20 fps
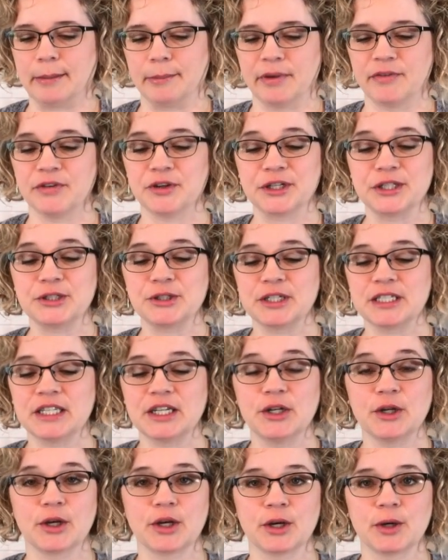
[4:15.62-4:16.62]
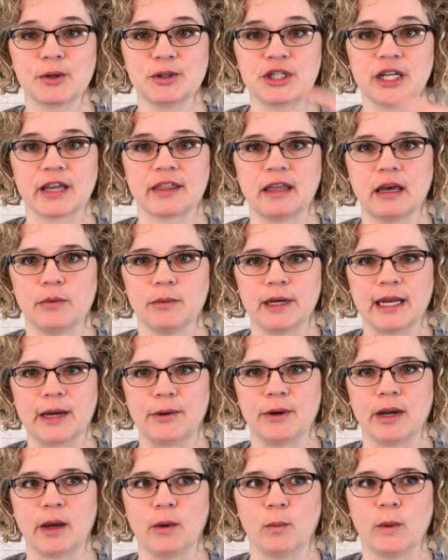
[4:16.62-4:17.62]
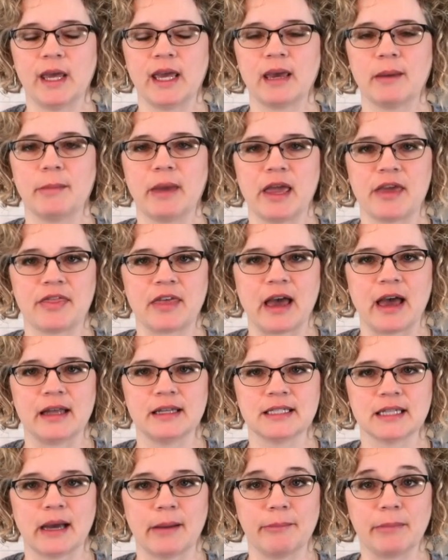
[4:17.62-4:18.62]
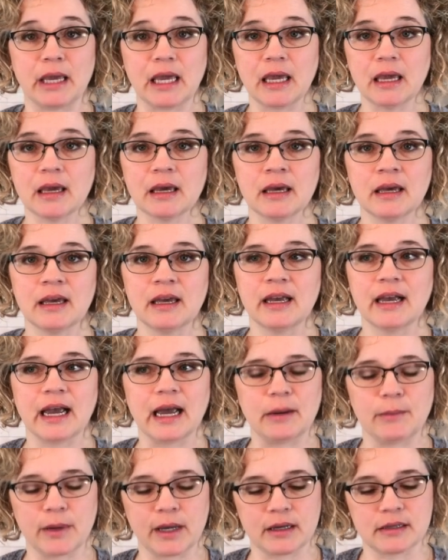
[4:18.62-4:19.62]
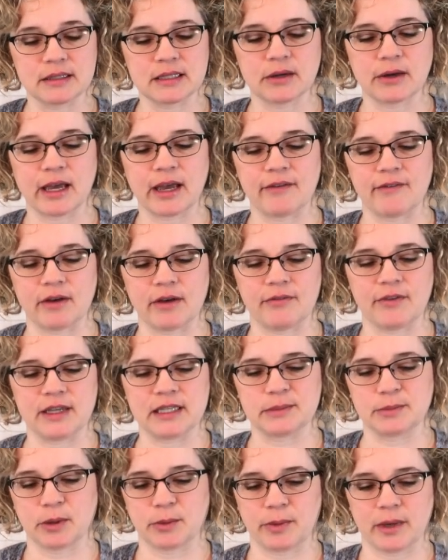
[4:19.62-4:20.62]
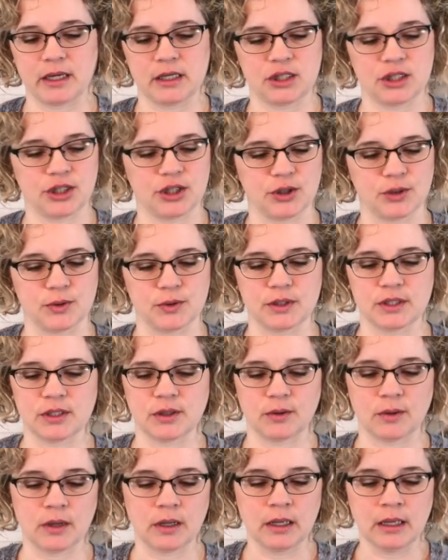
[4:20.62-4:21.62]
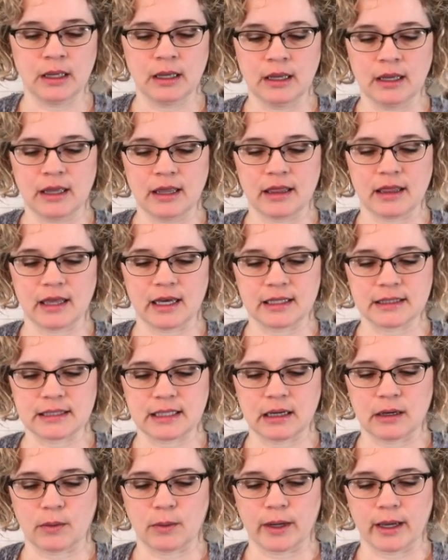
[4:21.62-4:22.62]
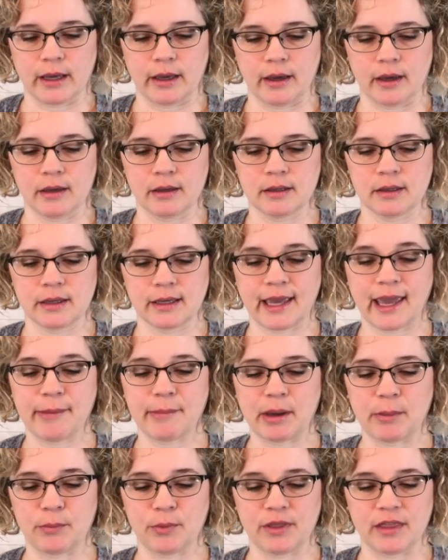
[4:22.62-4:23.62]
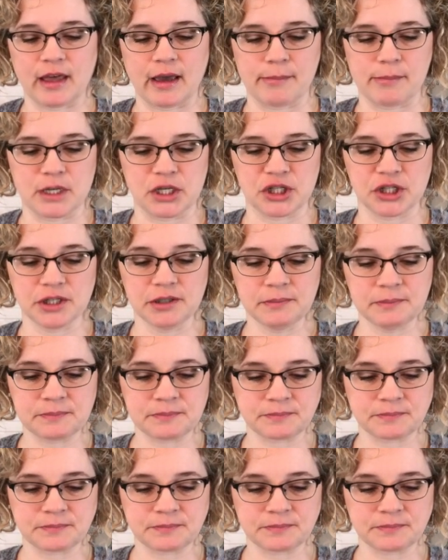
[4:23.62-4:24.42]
If you're interested, you can go check that one out at wecanmakethat.me, and we also have a Facebook page too. So that's how I came up with that mission.